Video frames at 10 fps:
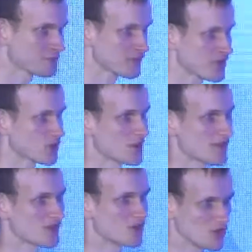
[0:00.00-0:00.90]
So
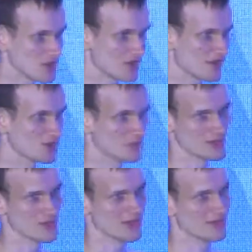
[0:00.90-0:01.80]
a contract
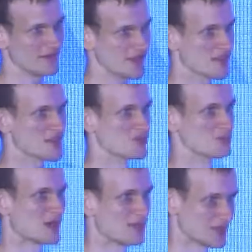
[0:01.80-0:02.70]
storage kind of is its own
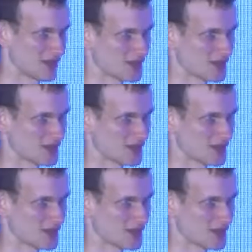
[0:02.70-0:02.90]
property.